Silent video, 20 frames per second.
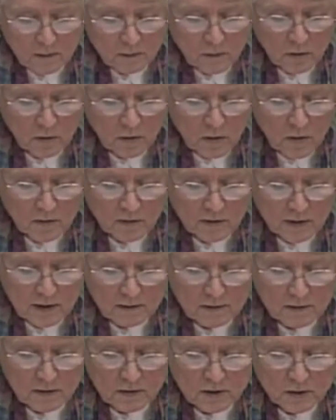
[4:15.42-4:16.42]
Moreover,
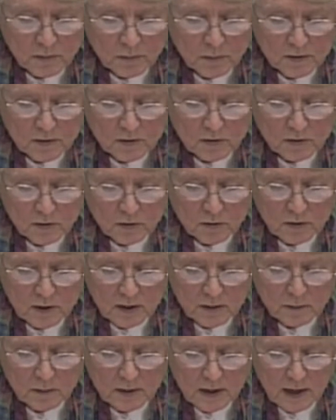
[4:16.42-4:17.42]
even those prisoners who
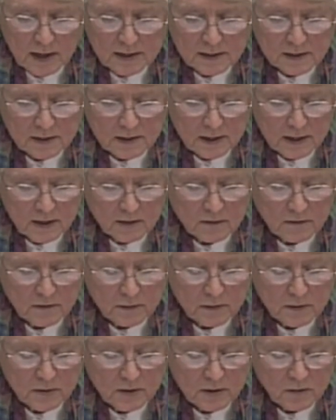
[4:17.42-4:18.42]
need to be isolated
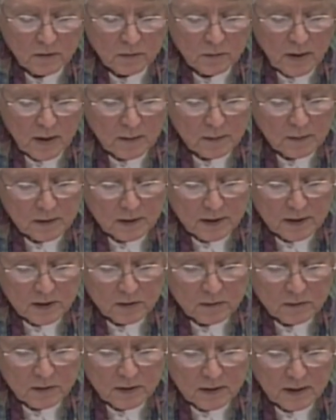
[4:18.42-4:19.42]
from the general
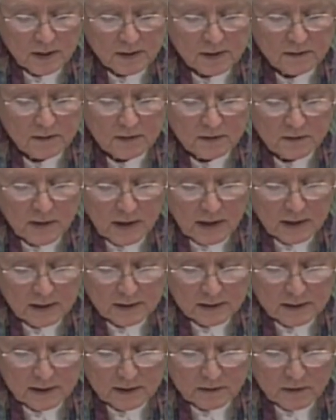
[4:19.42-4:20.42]
population because of the
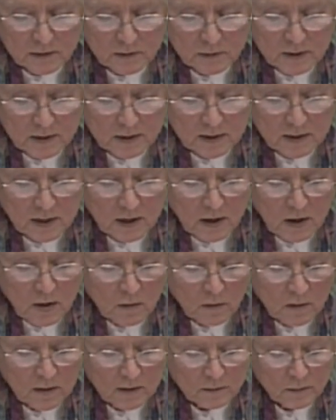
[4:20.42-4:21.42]
violence they have committed
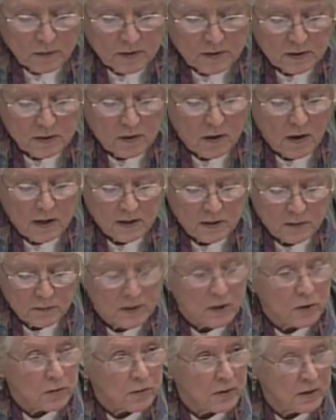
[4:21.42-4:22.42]
while in prison ought to
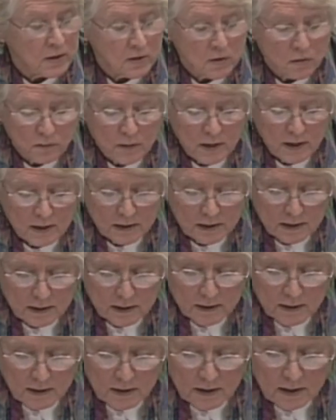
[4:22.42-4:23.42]
be treated
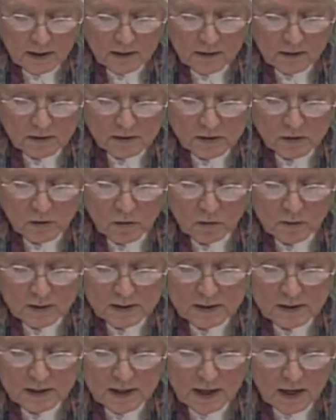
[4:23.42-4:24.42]
humanely. There is no
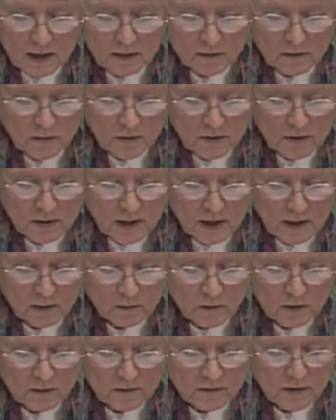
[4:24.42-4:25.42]
reason California
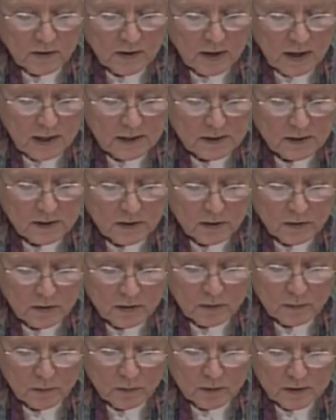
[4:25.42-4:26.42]
can't run very
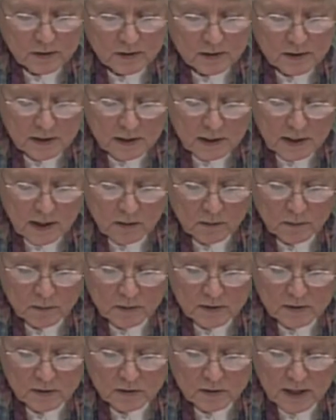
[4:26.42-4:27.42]
high-security prisons that allow
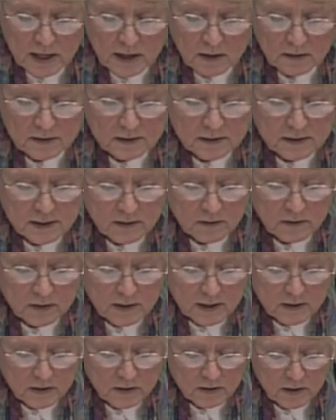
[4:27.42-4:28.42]
prisoners held in
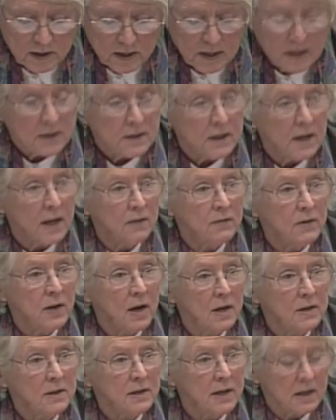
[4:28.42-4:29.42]
segregation to have
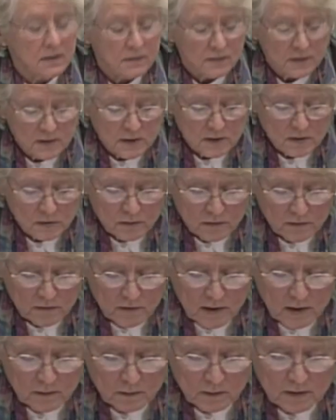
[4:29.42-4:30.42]
contact visits
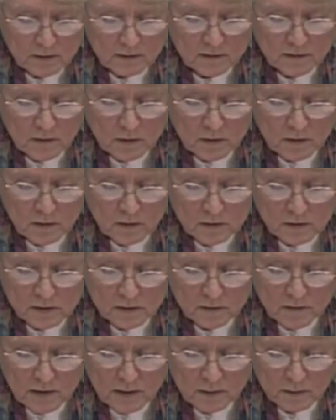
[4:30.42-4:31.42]
with family, phone calls
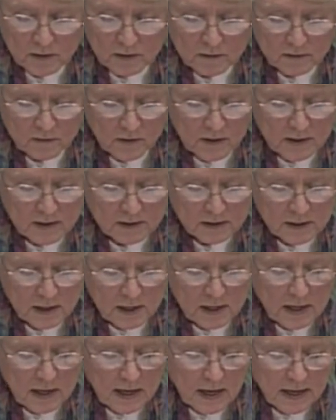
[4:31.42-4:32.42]
to family and friends,
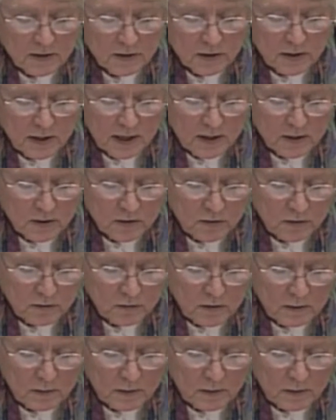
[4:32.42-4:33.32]
educational and